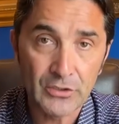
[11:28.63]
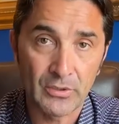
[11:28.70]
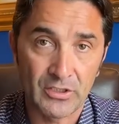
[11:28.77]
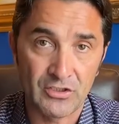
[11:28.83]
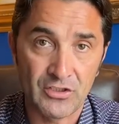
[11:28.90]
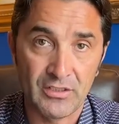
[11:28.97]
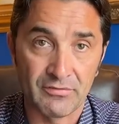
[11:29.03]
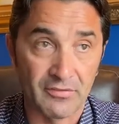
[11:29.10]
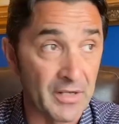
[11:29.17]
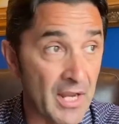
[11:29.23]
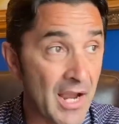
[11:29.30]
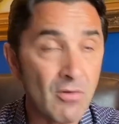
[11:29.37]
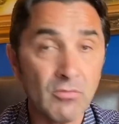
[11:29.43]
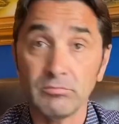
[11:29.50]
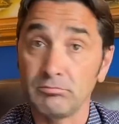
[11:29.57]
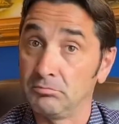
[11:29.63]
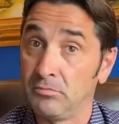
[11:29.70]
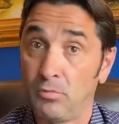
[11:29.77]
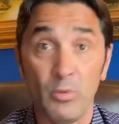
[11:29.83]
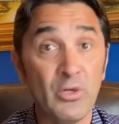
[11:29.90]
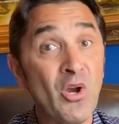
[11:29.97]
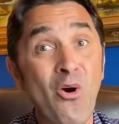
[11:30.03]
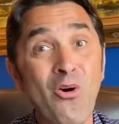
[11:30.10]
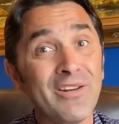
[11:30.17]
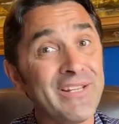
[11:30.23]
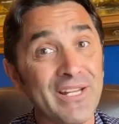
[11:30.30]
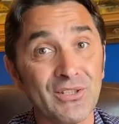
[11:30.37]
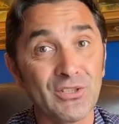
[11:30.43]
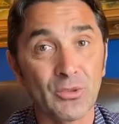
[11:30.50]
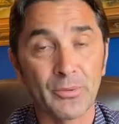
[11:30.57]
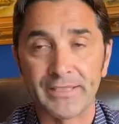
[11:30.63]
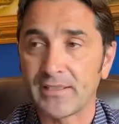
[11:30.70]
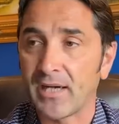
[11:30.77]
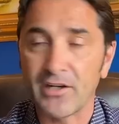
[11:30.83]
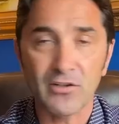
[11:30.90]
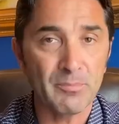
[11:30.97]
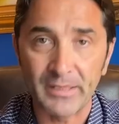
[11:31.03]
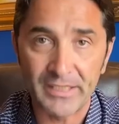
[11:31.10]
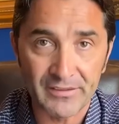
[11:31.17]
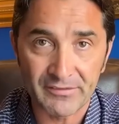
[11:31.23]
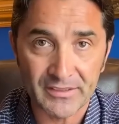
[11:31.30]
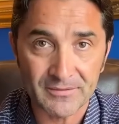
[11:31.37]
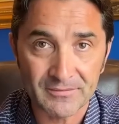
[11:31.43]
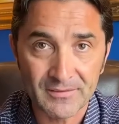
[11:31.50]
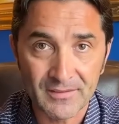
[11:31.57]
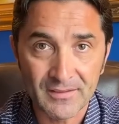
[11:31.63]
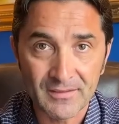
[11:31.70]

to achieve. Now, we all can do it. I don't believe it.